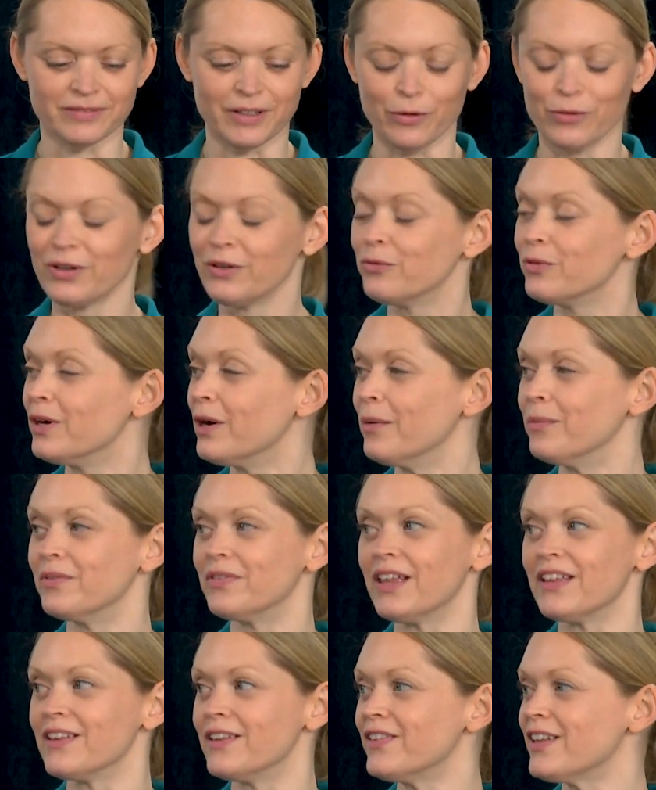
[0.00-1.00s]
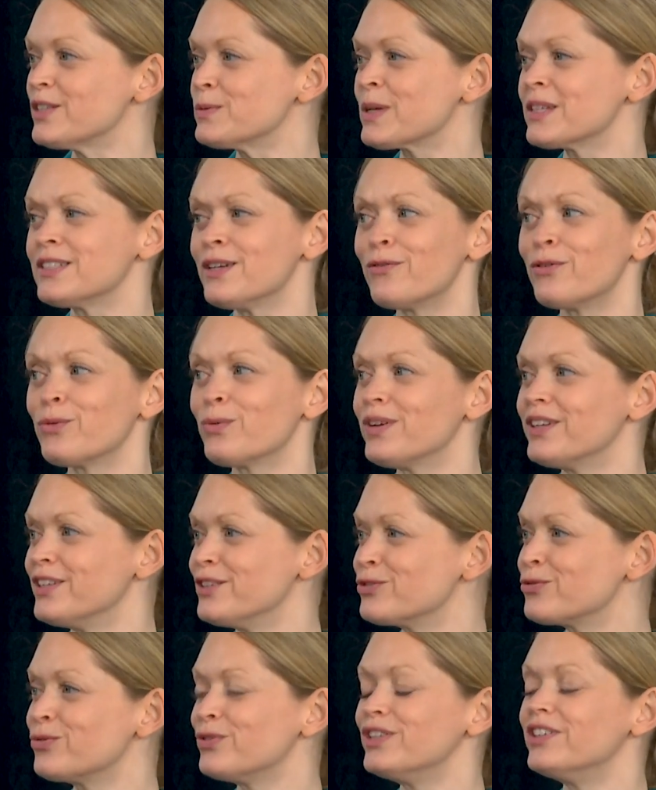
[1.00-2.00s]
And that's because everyone
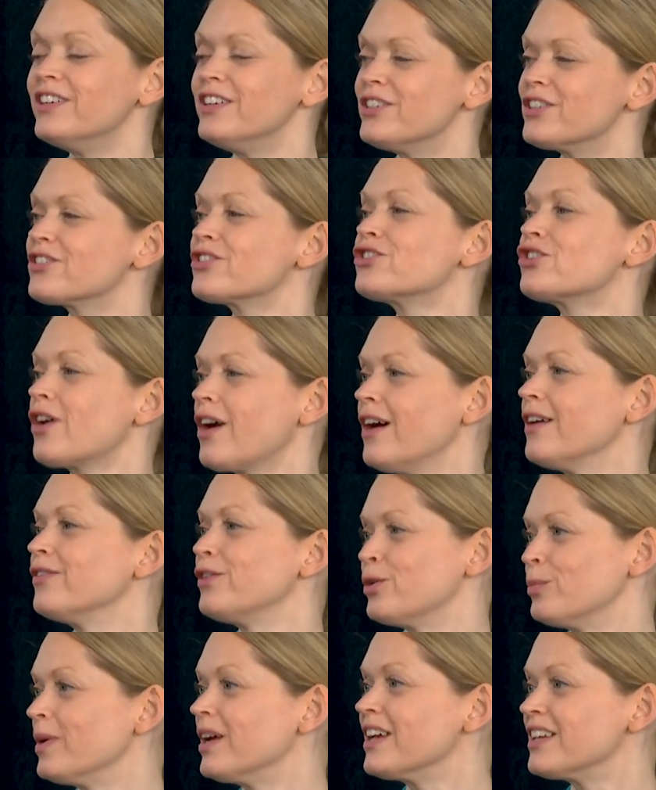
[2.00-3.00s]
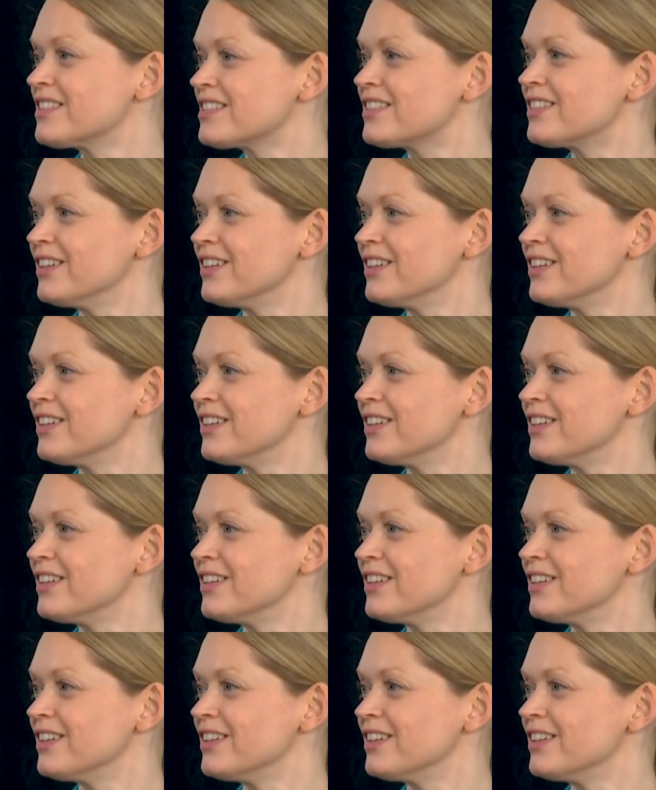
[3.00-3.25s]
is really just trying their best.